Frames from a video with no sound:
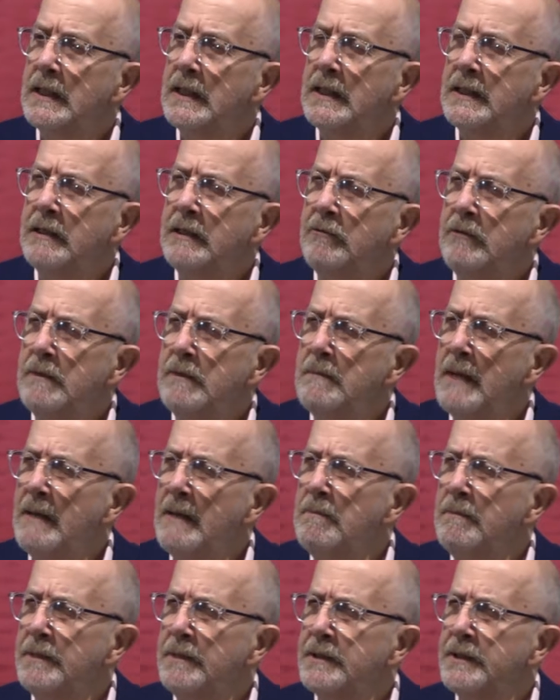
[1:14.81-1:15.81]
And he
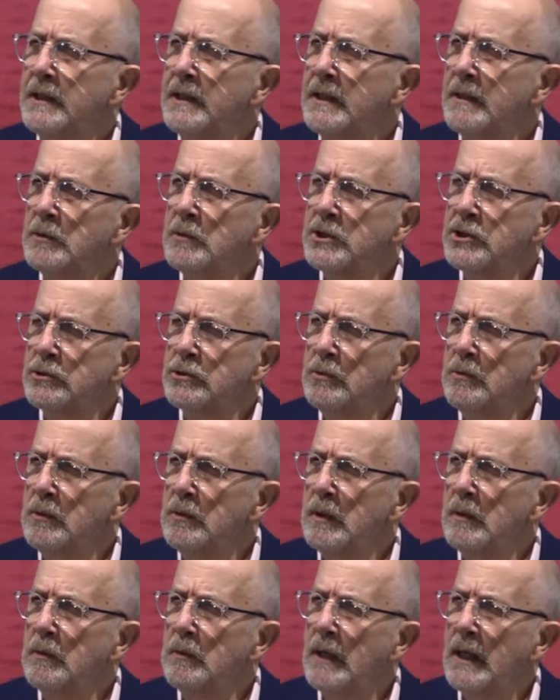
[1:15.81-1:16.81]
remembered that there was
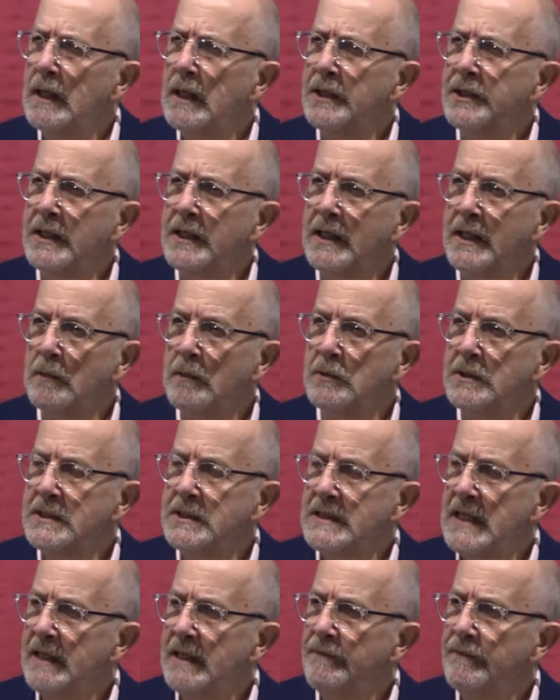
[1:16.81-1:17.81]
somewhere where, I think it was
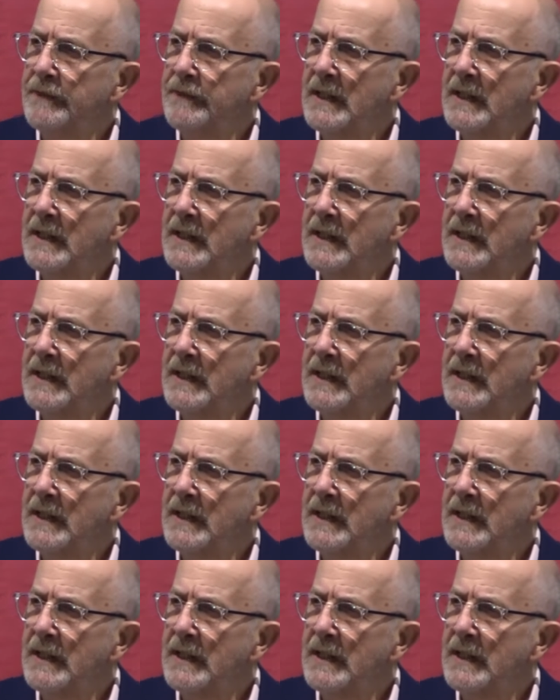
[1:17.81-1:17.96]
St.